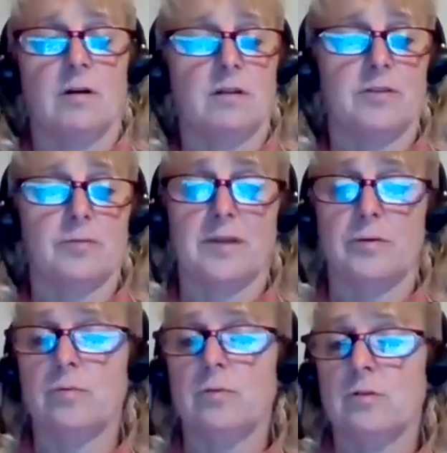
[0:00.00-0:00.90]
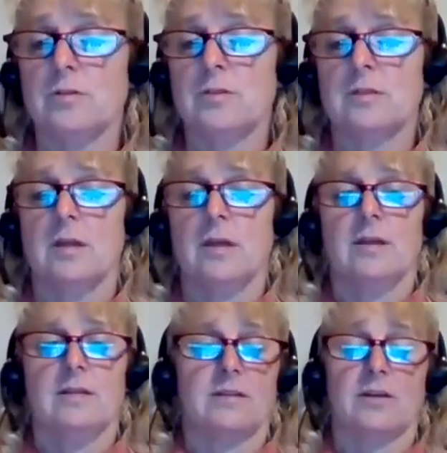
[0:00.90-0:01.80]
All of the renewals,
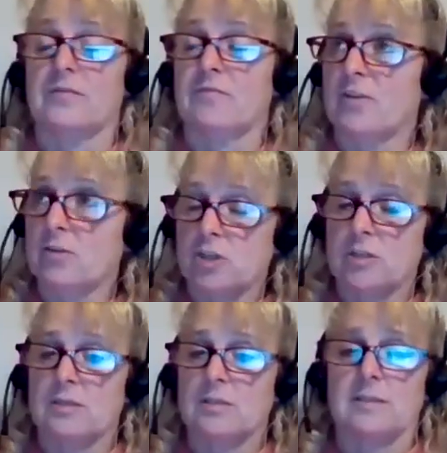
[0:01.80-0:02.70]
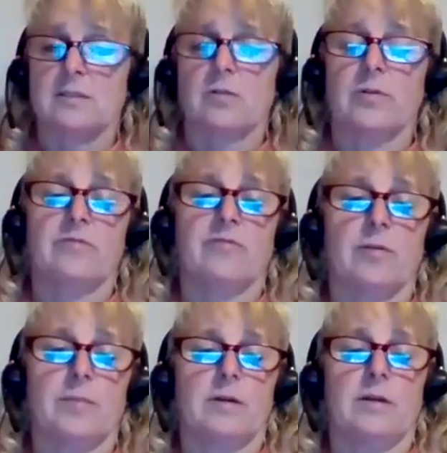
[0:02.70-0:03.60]
the conversions, that's going
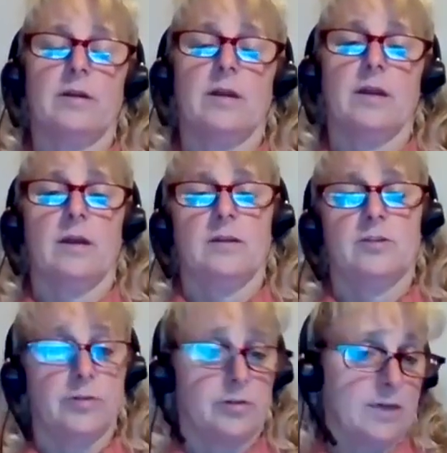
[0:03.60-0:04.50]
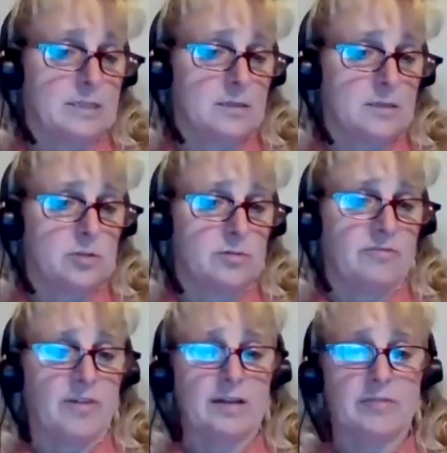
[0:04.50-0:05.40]
from a 2-year license to a
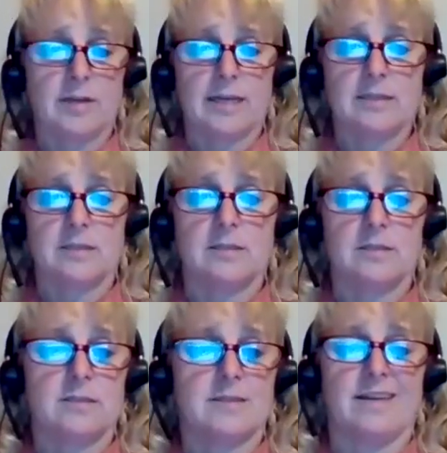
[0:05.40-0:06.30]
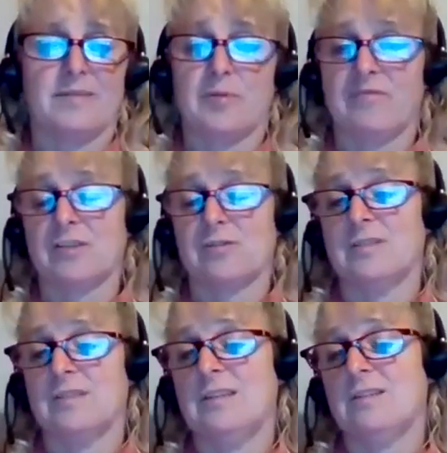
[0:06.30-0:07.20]
5-year license, and
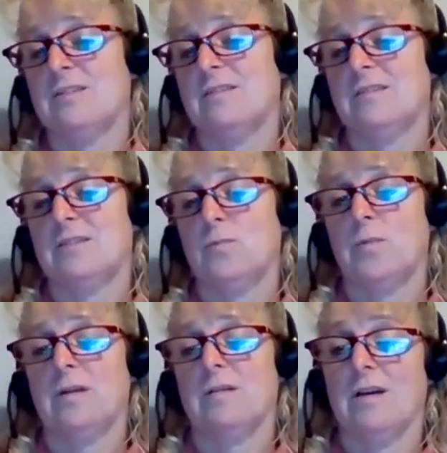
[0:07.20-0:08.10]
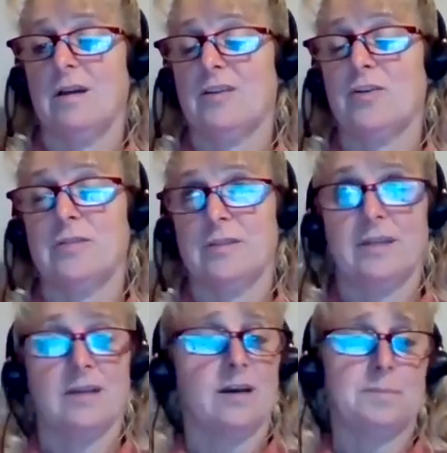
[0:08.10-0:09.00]
professionalization, we are
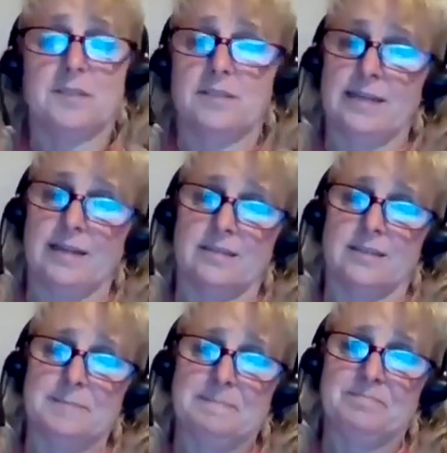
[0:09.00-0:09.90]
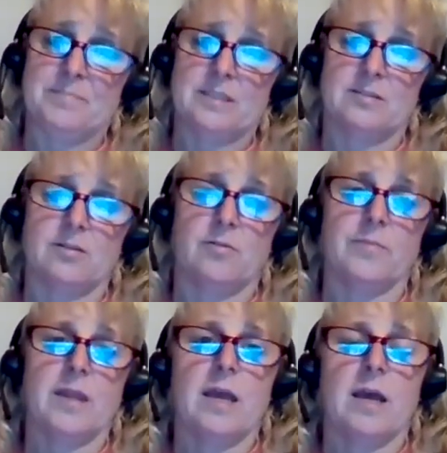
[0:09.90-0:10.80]
currently up to date. So I'm
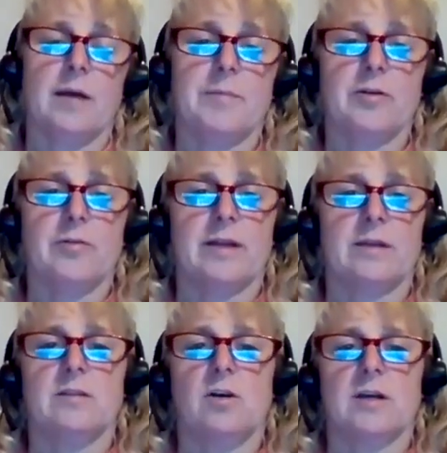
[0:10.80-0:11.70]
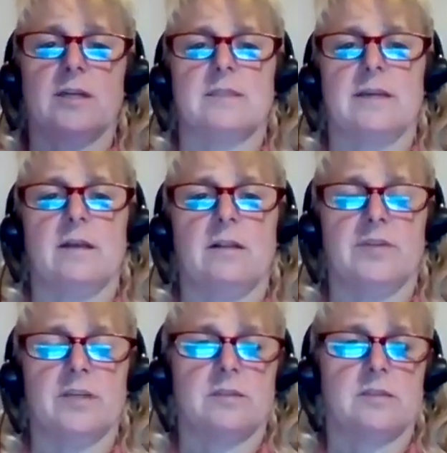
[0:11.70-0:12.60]
going to go ahead and log into
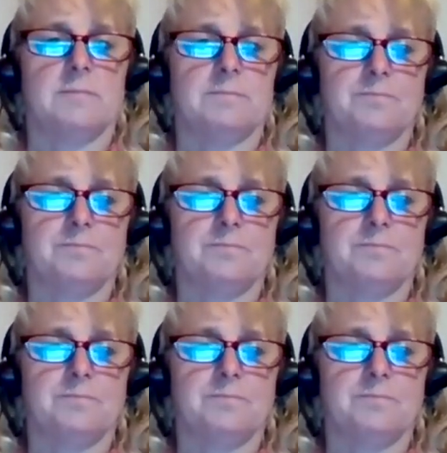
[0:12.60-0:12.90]
LVIS.